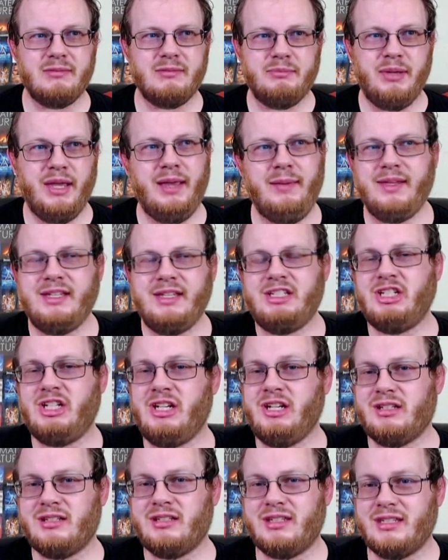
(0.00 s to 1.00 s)
Baby
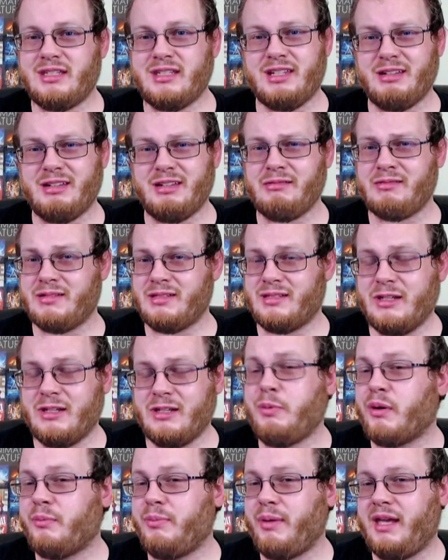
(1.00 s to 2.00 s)
Geniuses 2
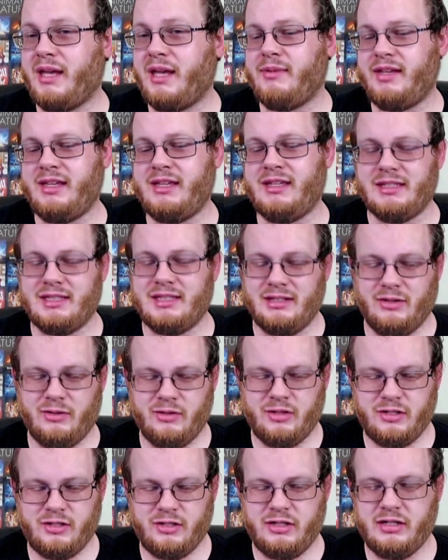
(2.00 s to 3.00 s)
Super Babies,
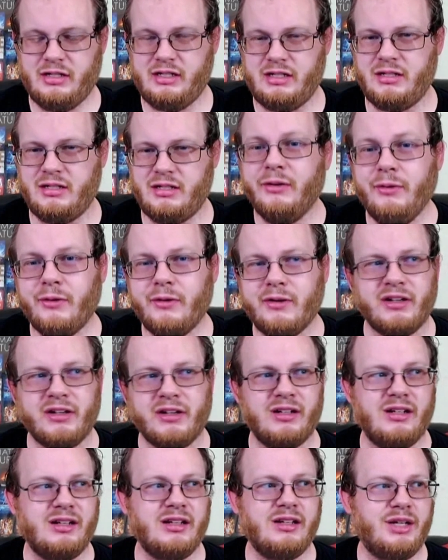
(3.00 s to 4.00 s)
or
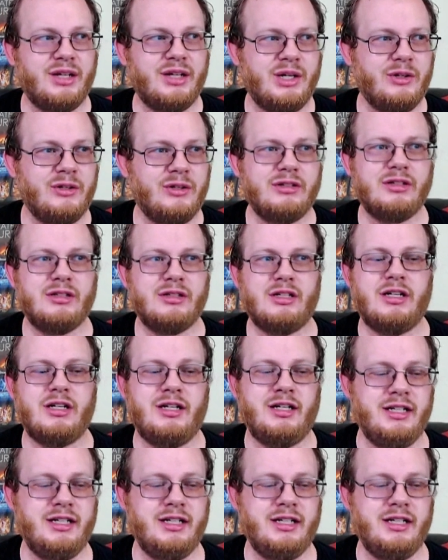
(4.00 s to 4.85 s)
Doogal, or,